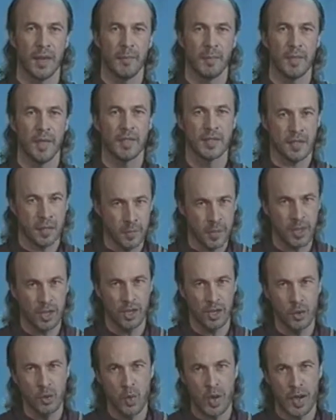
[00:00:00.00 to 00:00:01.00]
It's something
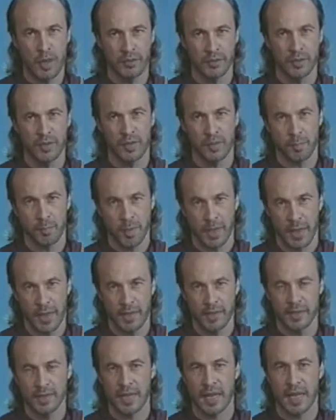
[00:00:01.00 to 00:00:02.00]
that you have to, as a
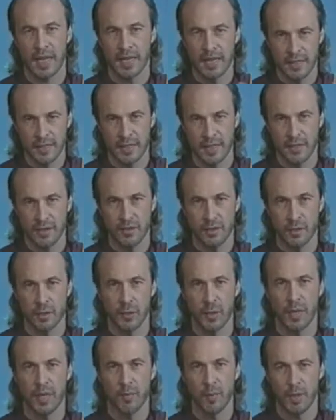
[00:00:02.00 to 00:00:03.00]
player, start listening
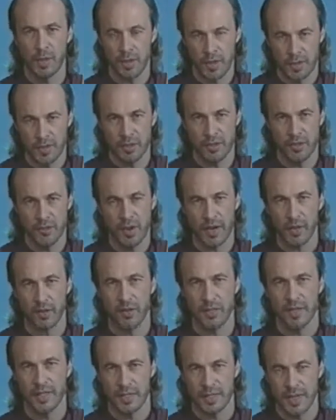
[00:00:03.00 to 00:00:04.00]
to, and when you listen to
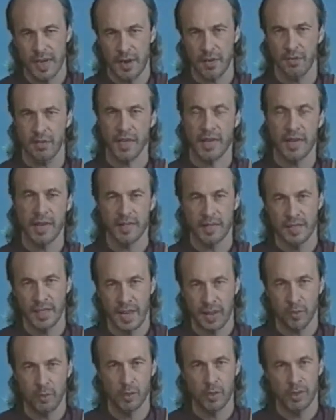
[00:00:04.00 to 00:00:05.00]
records, listen out for that, listen
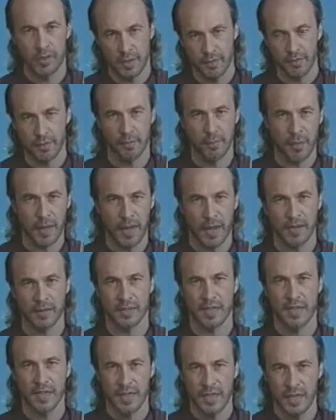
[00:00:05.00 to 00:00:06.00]
how all the different parts
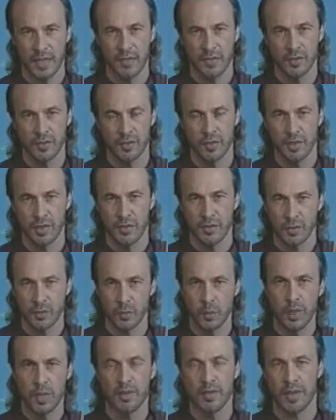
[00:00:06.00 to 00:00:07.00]

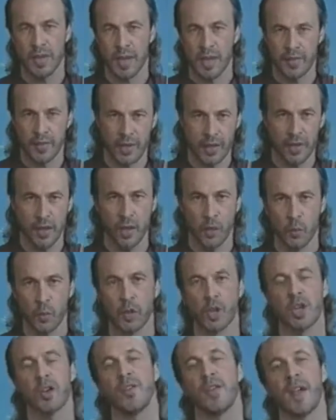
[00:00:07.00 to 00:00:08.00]
interweave and how they
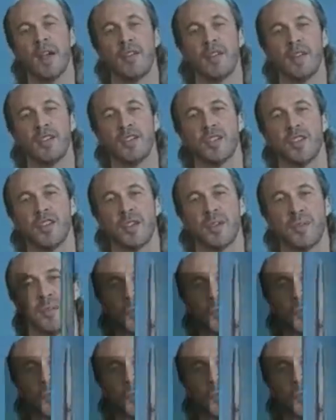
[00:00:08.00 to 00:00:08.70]
work around each other.